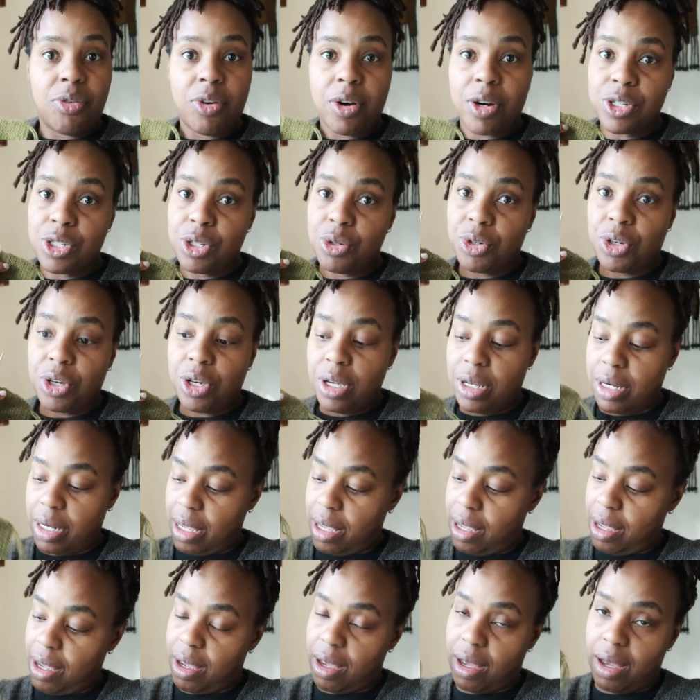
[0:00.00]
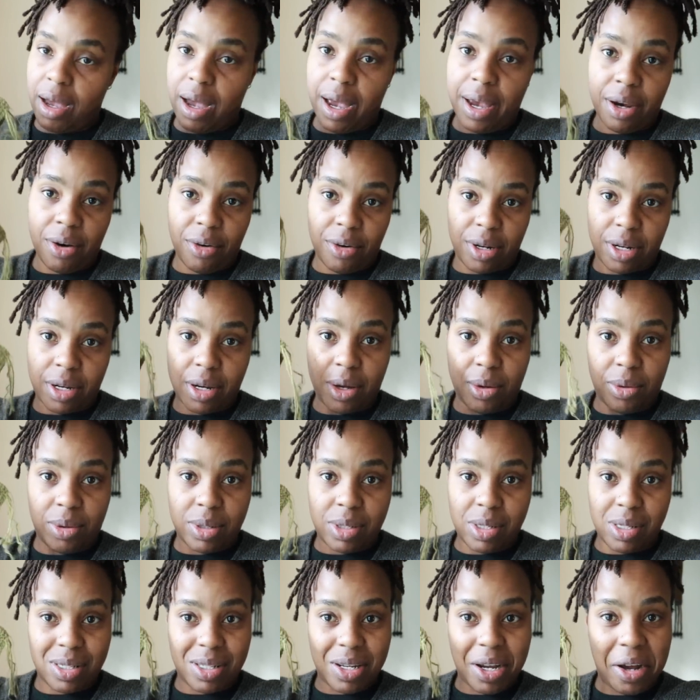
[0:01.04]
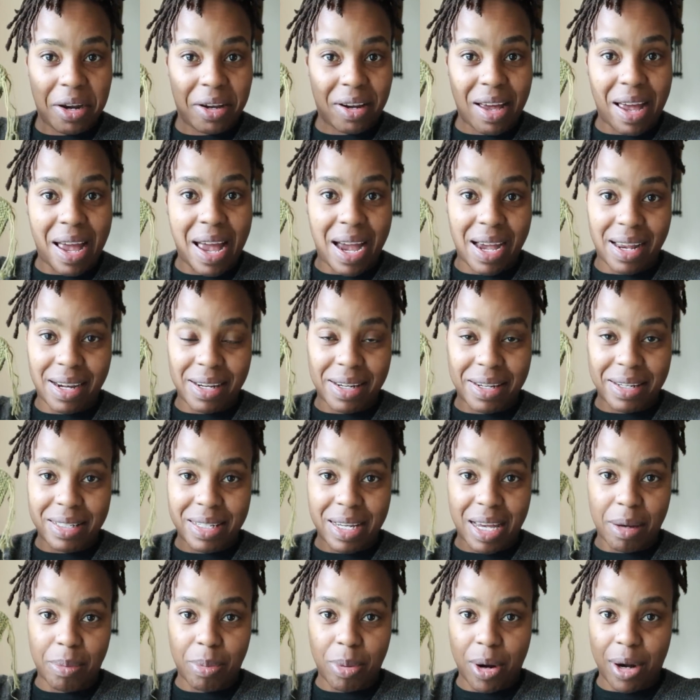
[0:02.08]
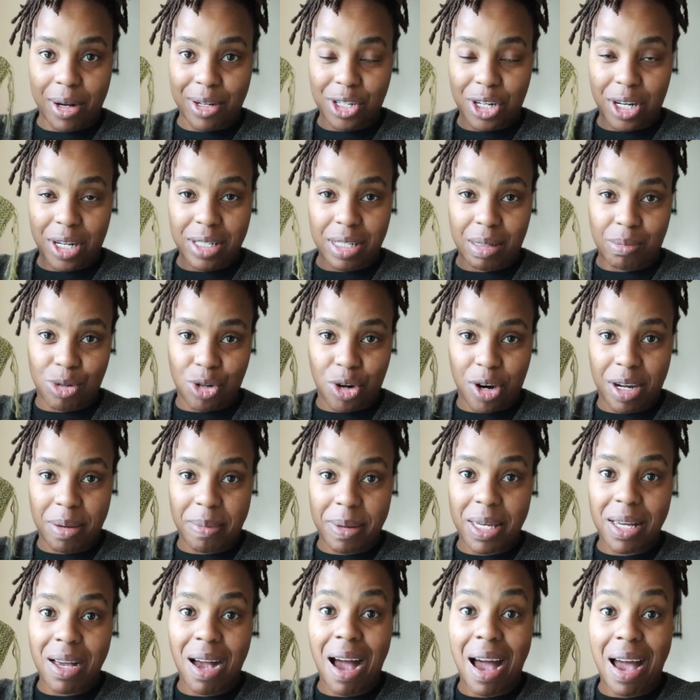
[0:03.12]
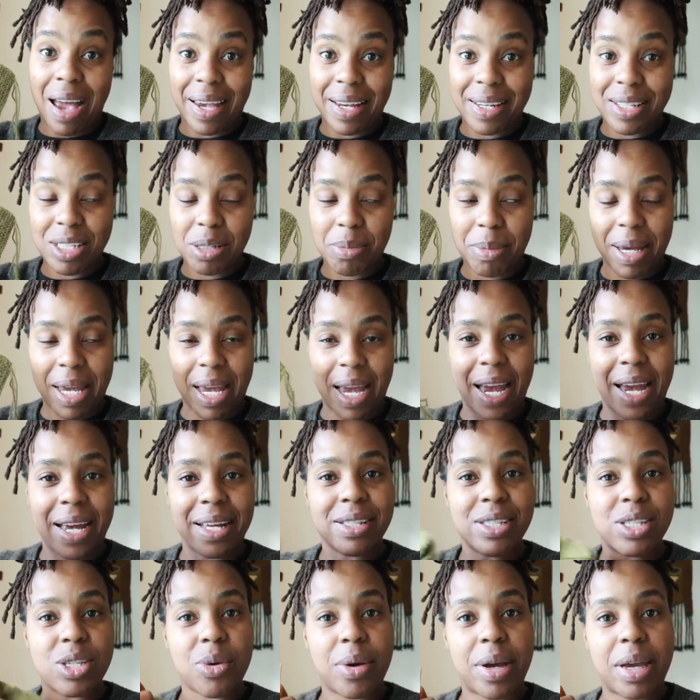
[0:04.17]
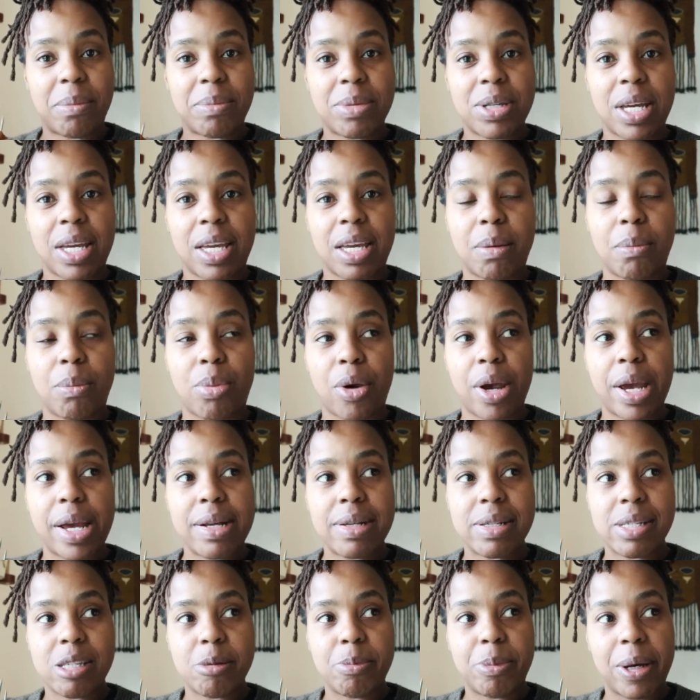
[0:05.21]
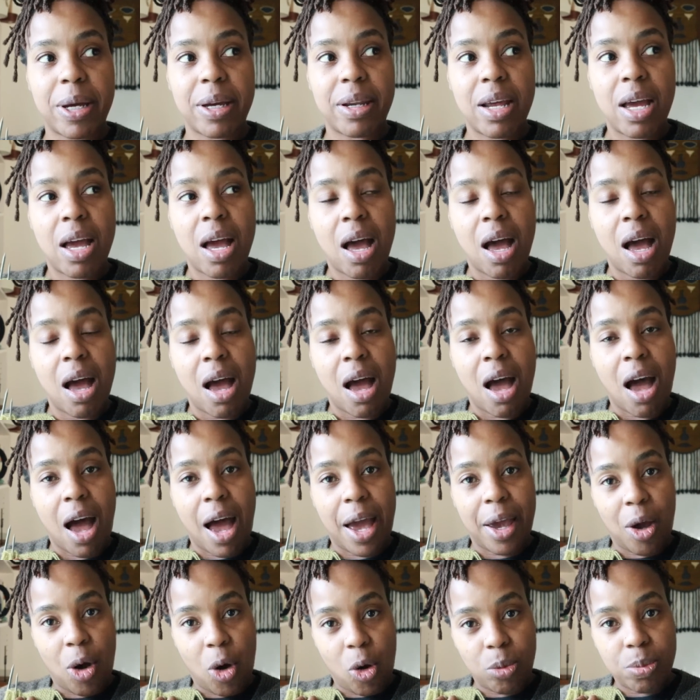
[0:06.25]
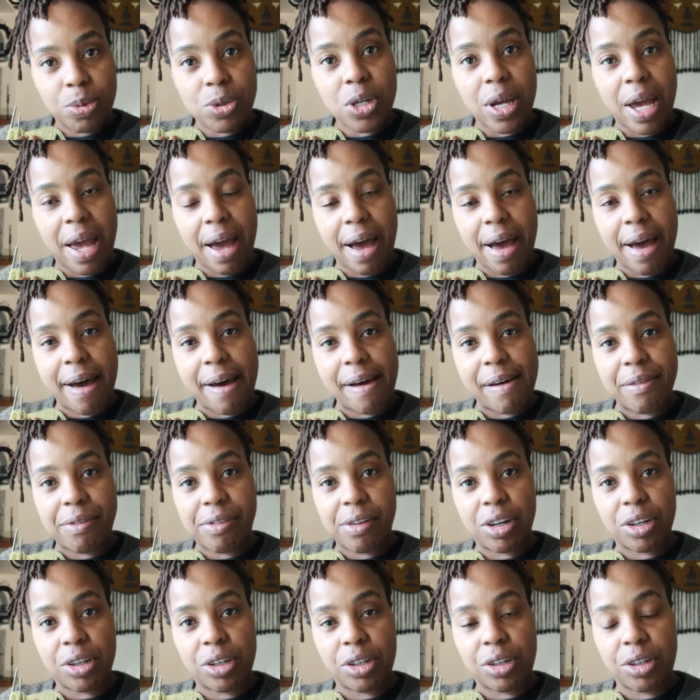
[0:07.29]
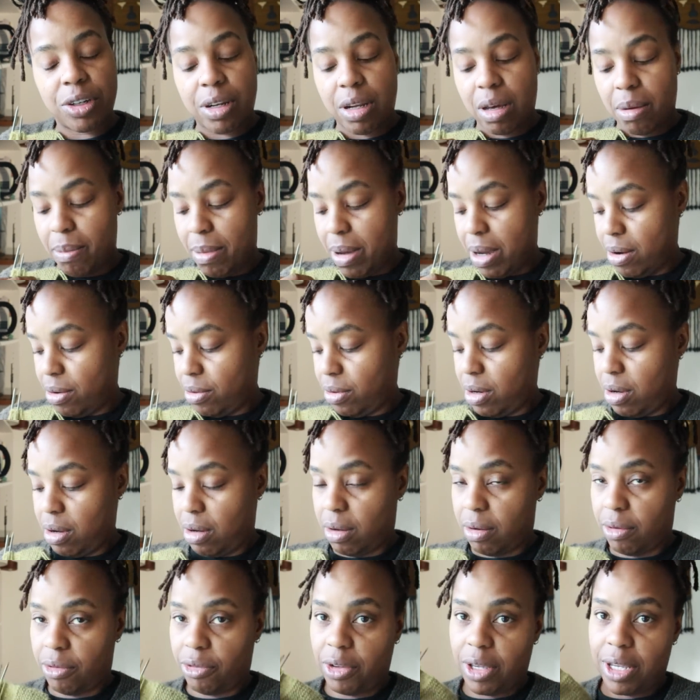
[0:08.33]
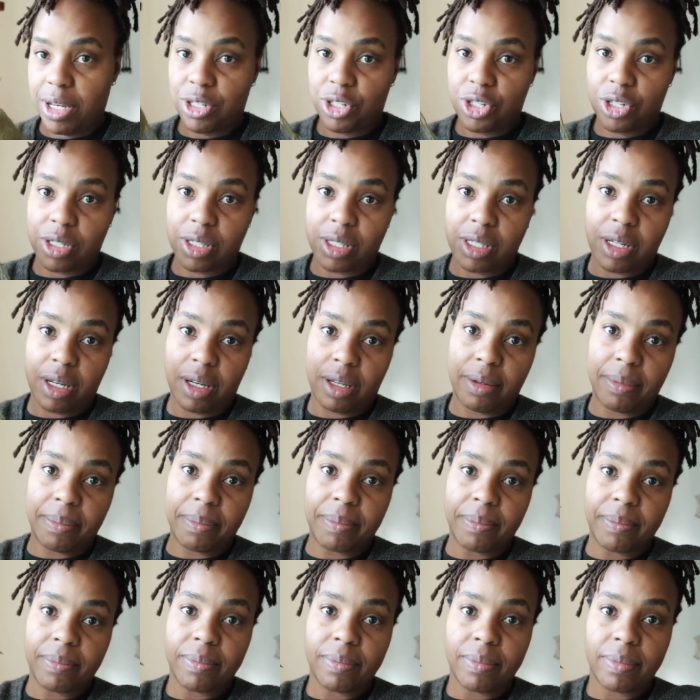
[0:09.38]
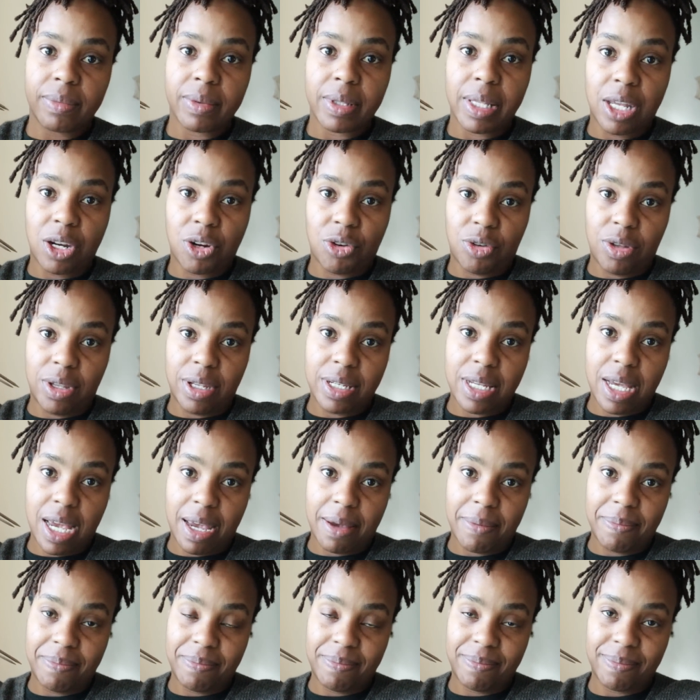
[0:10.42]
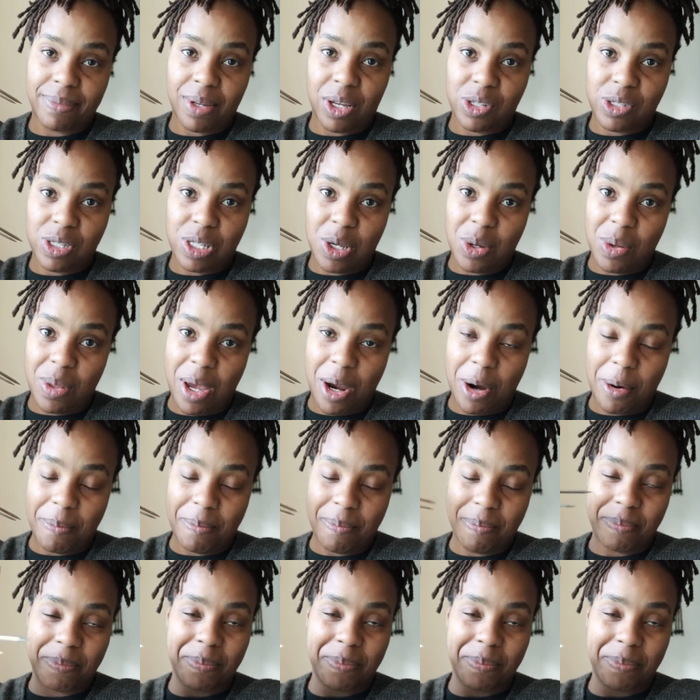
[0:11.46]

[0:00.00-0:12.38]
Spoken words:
far, so good. I already know this is not a hat in a day project. I'm trying to be kind to my hands, so I am taking breaks. But I hope to have a good amount of inches done later in the day. I'll see you there.